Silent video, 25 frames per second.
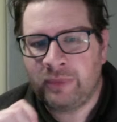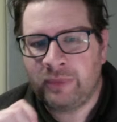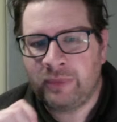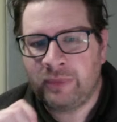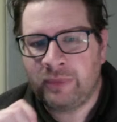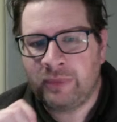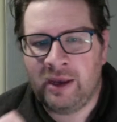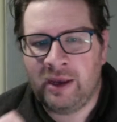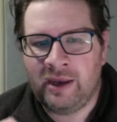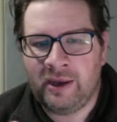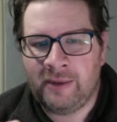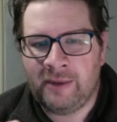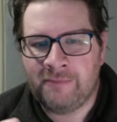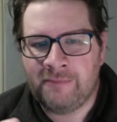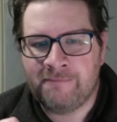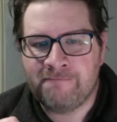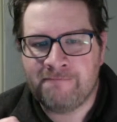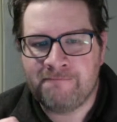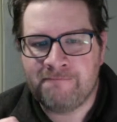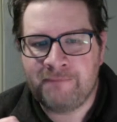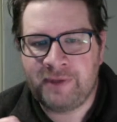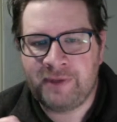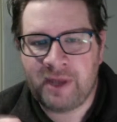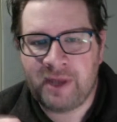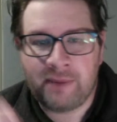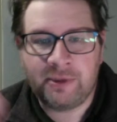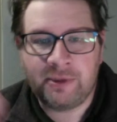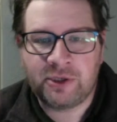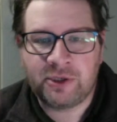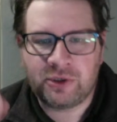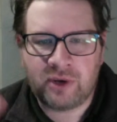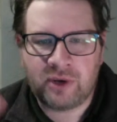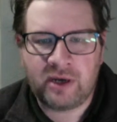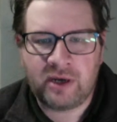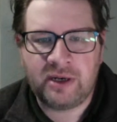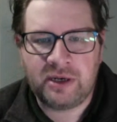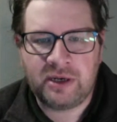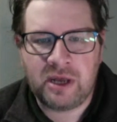
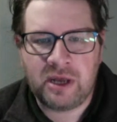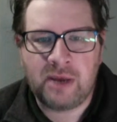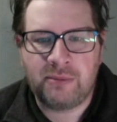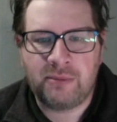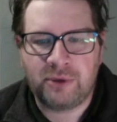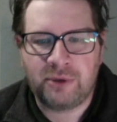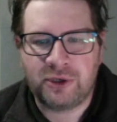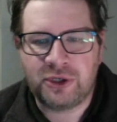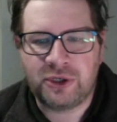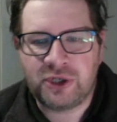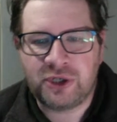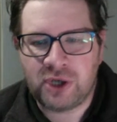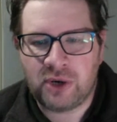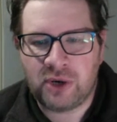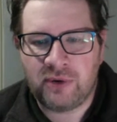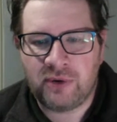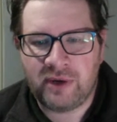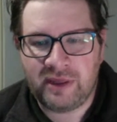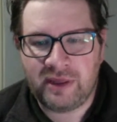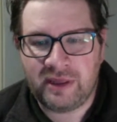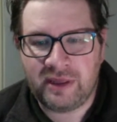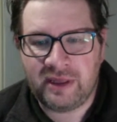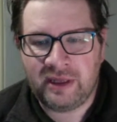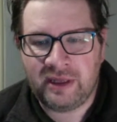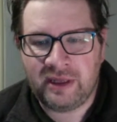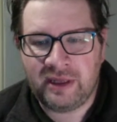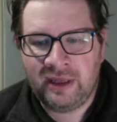demonstrated numbers showing that